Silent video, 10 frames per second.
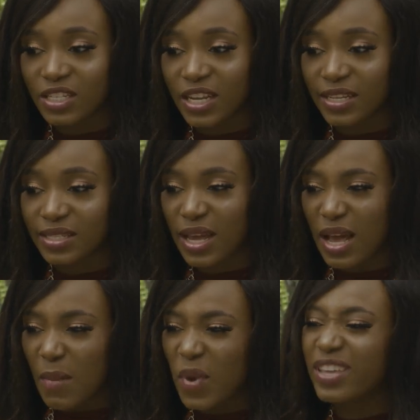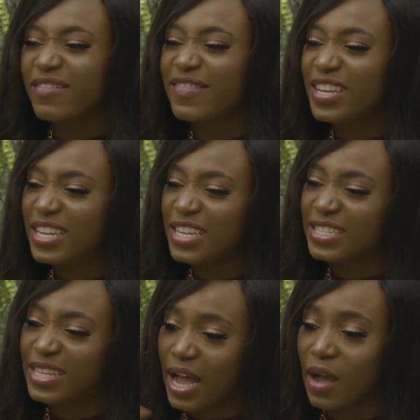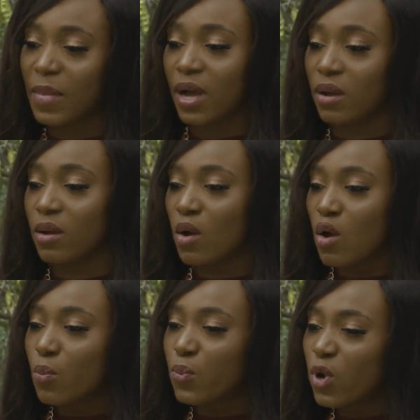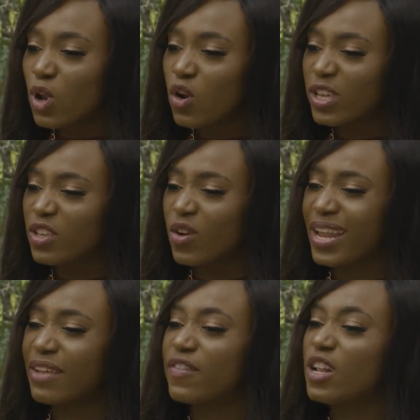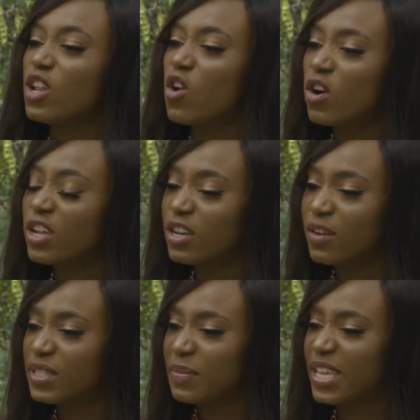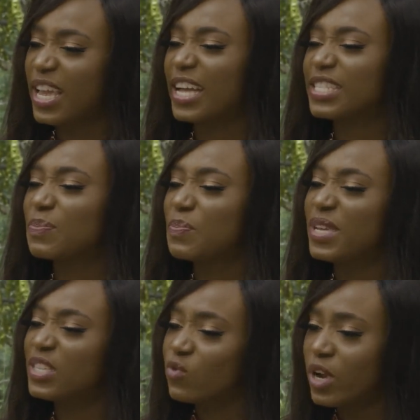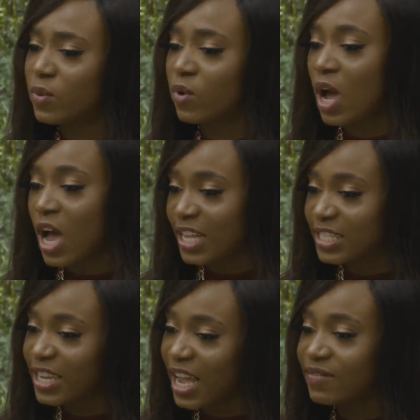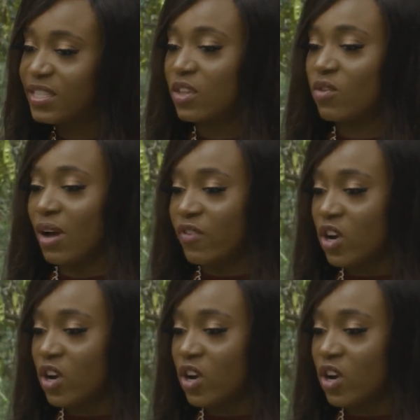chance, but it really is karma. Prolonging your life long enough to make it as miserable as the lives that you have